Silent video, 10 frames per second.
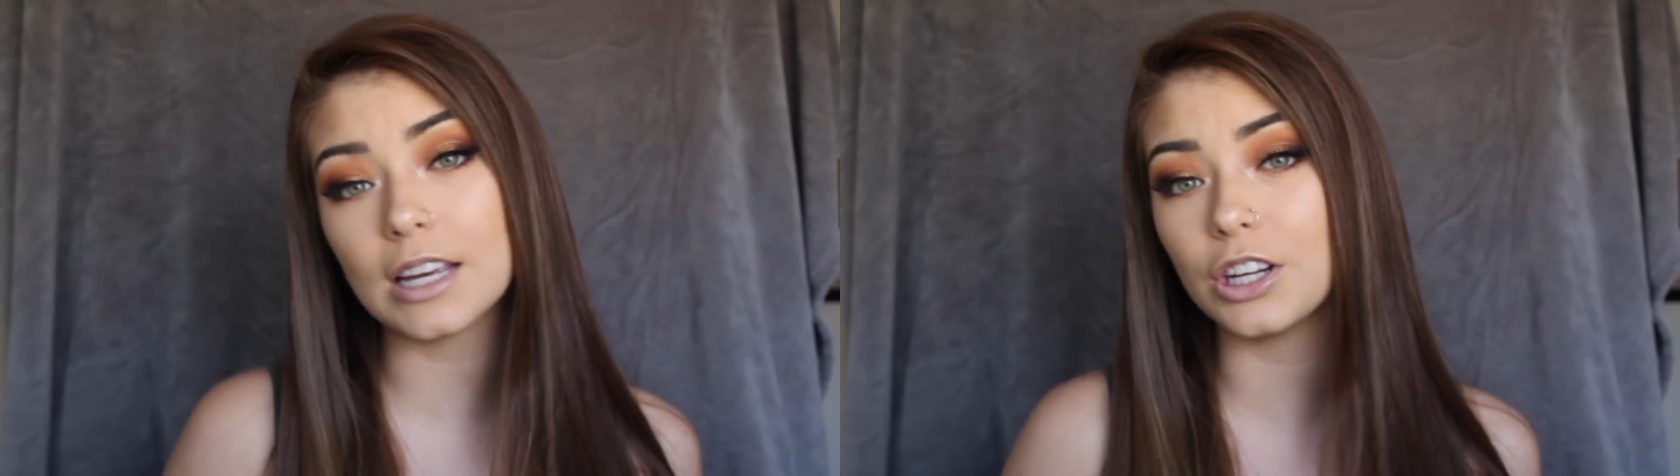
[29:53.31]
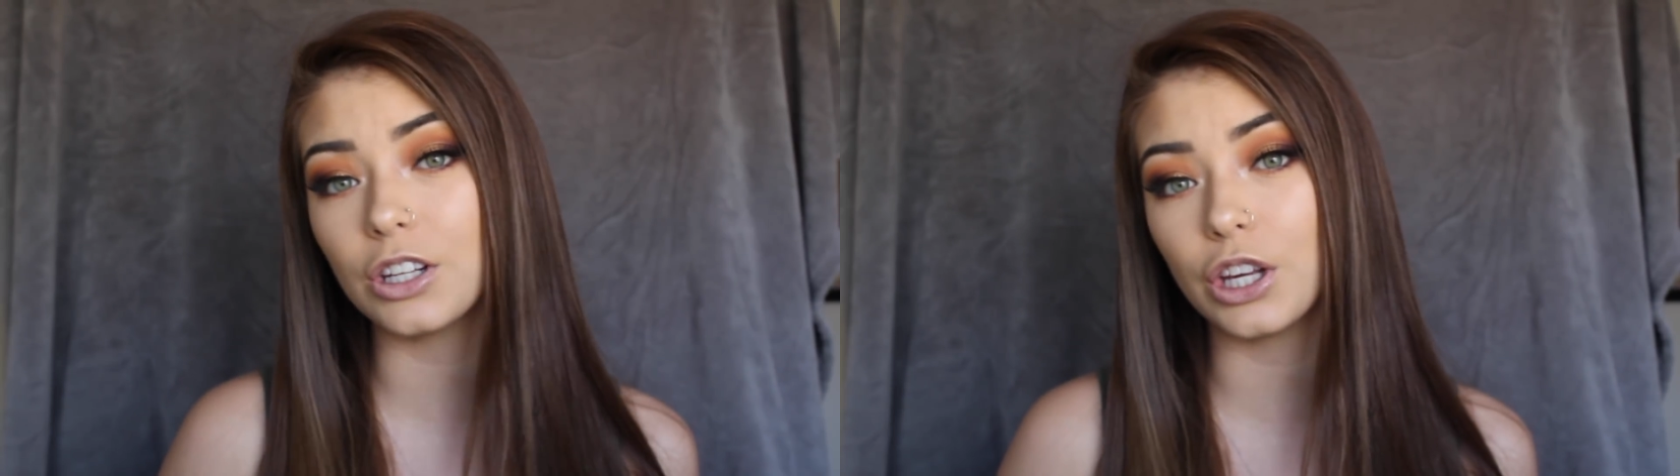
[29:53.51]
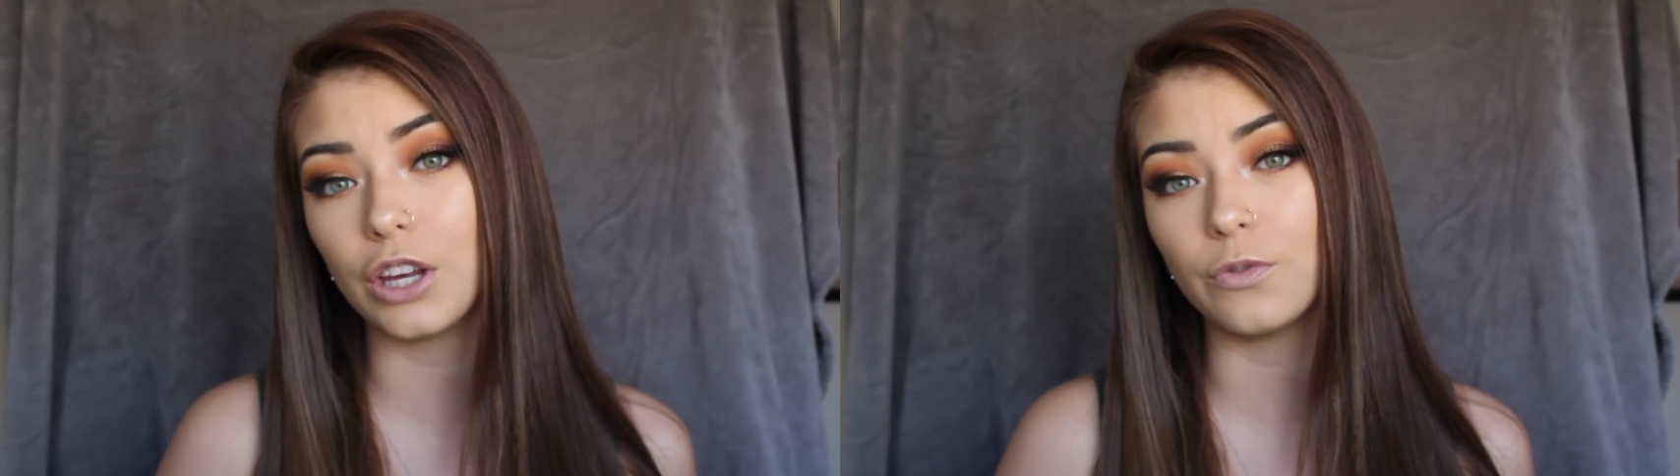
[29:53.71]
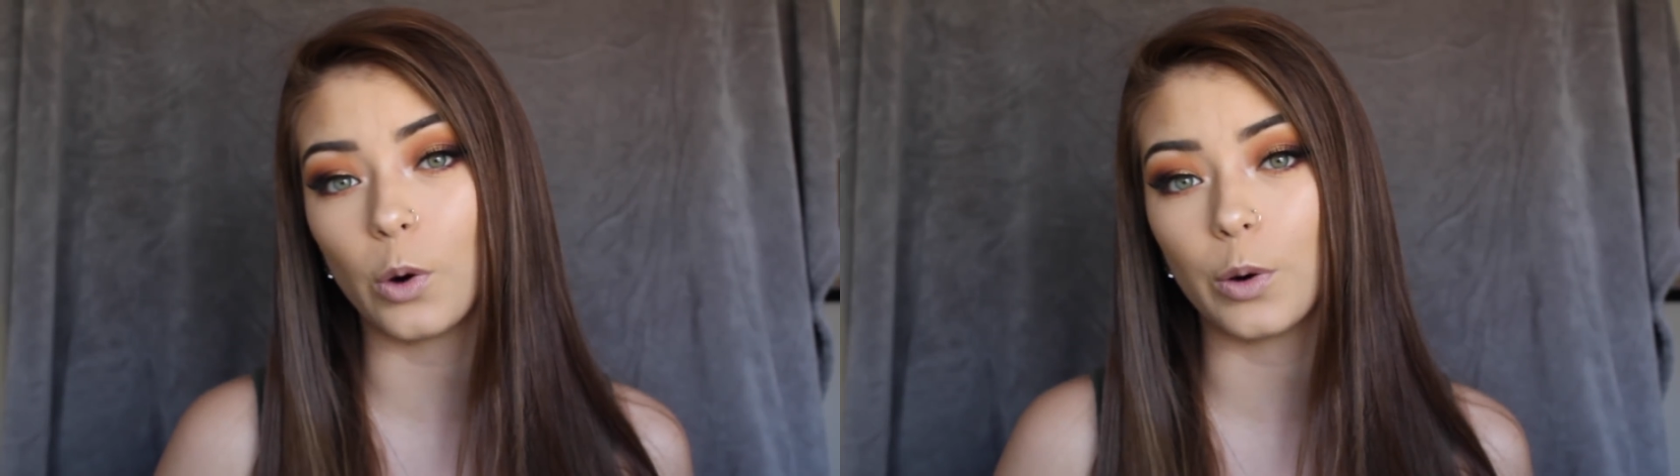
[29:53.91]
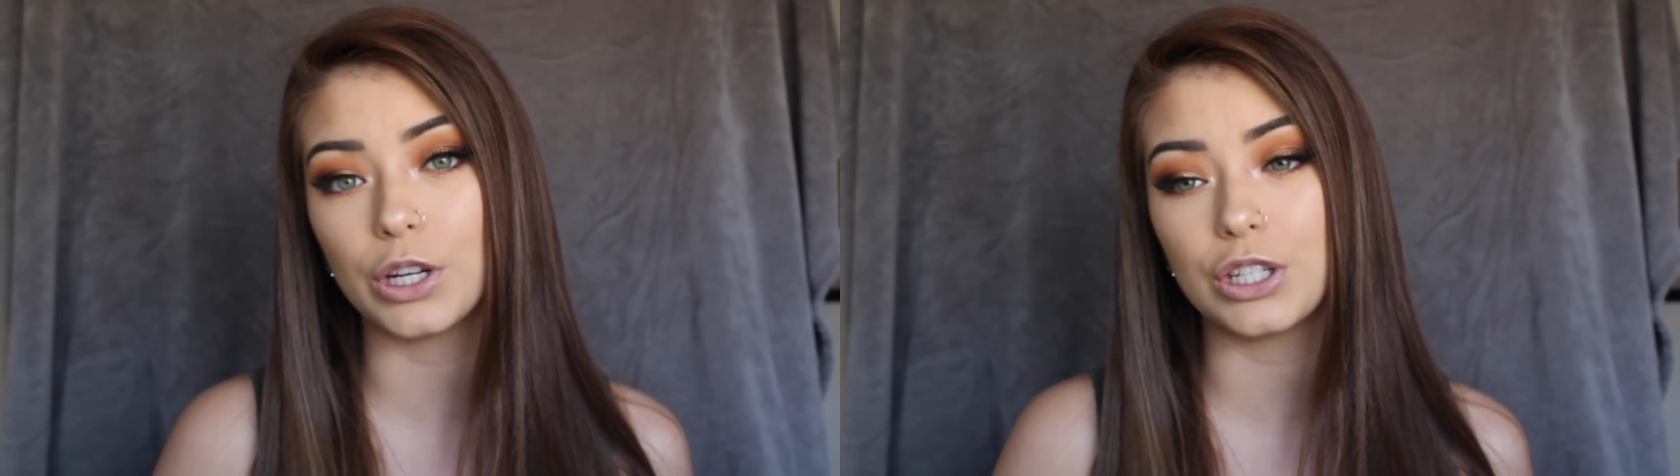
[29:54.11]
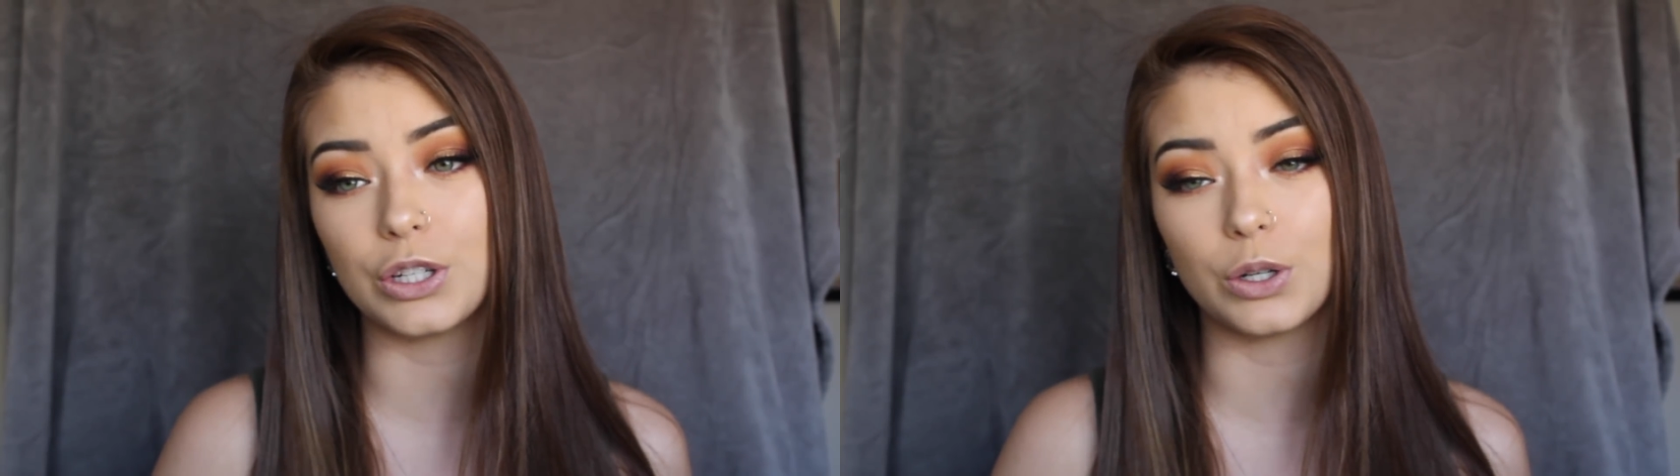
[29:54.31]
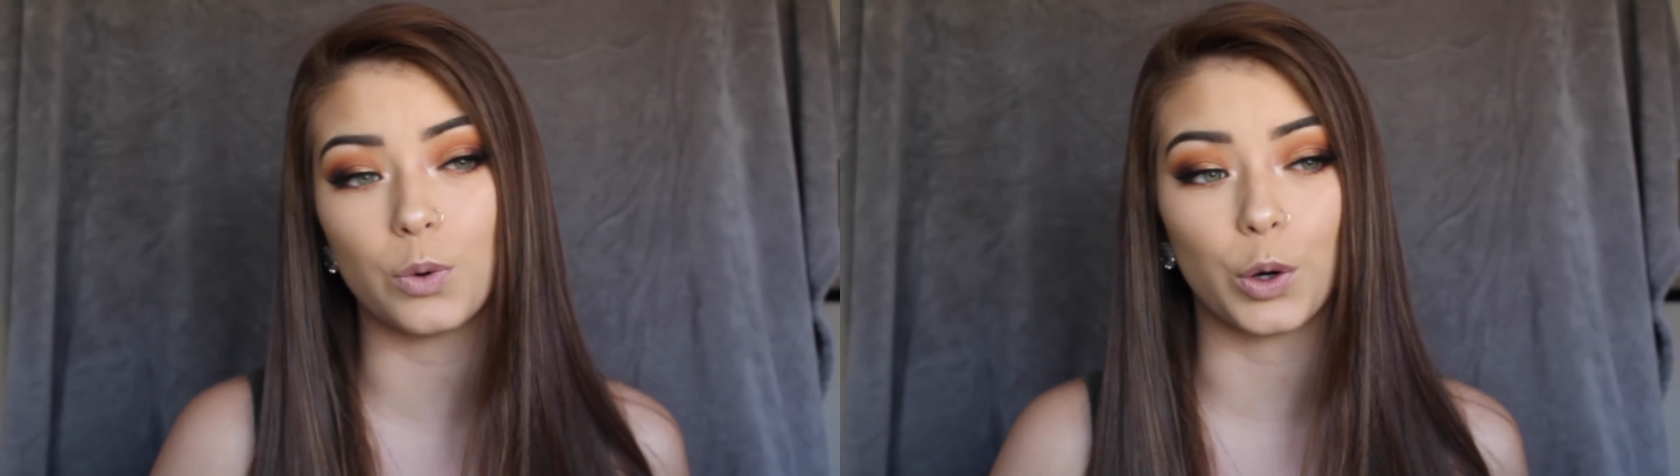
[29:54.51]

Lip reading: that you're looking forward to,